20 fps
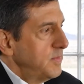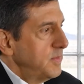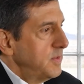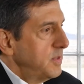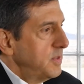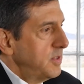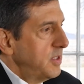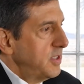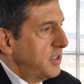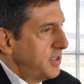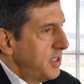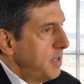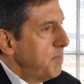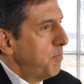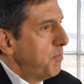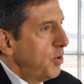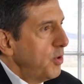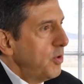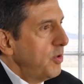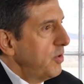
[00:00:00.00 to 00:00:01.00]
the
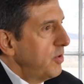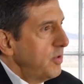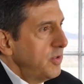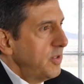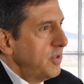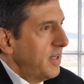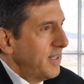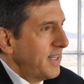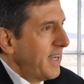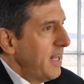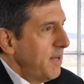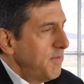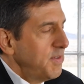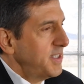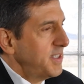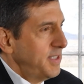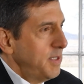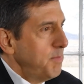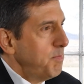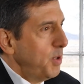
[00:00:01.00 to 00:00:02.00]
simple, kind of a
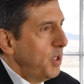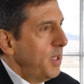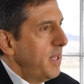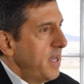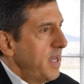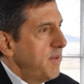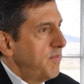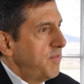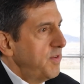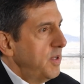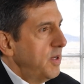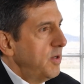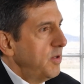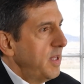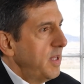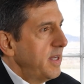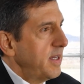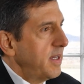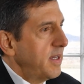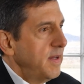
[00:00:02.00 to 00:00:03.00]
simple life, you know,
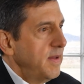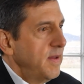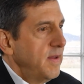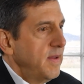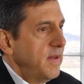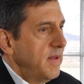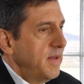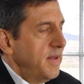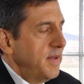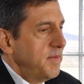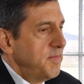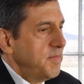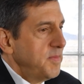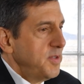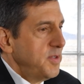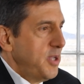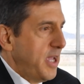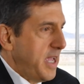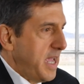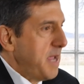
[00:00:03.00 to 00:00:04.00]
like
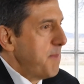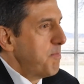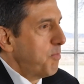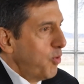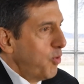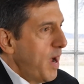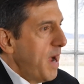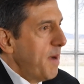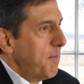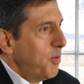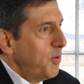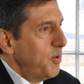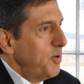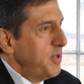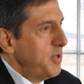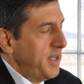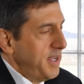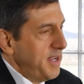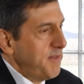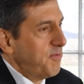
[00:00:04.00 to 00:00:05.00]
you eat proper,
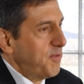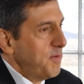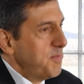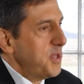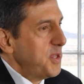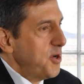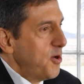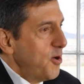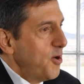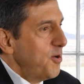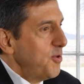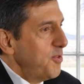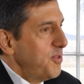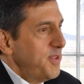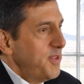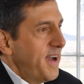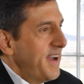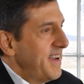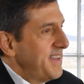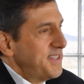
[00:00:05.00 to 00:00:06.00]
you eat from the earth.
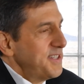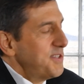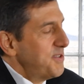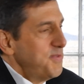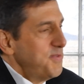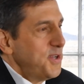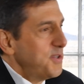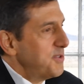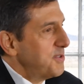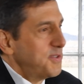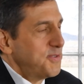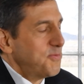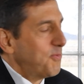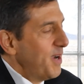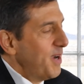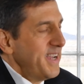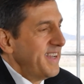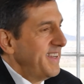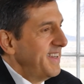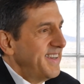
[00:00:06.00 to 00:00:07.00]
It just feels
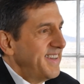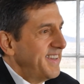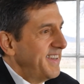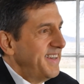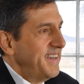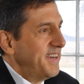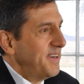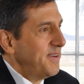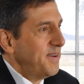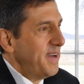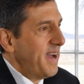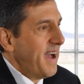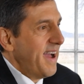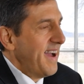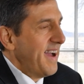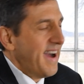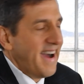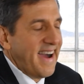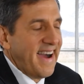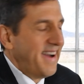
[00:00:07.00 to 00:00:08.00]
right, you know.
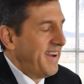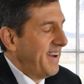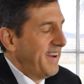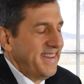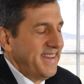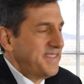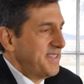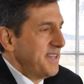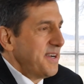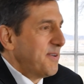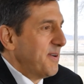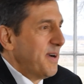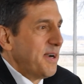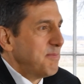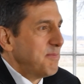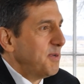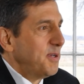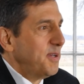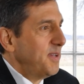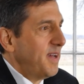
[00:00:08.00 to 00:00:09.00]
It's
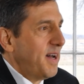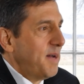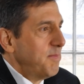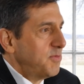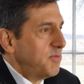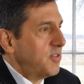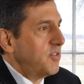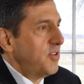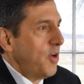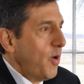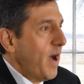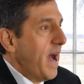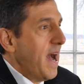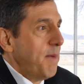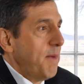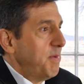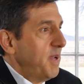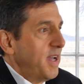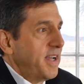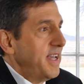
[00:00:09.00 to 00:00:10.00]
incredible. I'm so
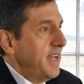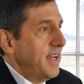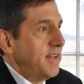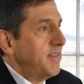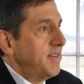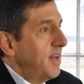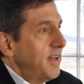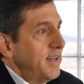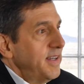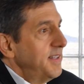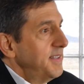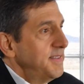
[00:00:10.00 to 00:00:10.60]
happy, I can't tell you.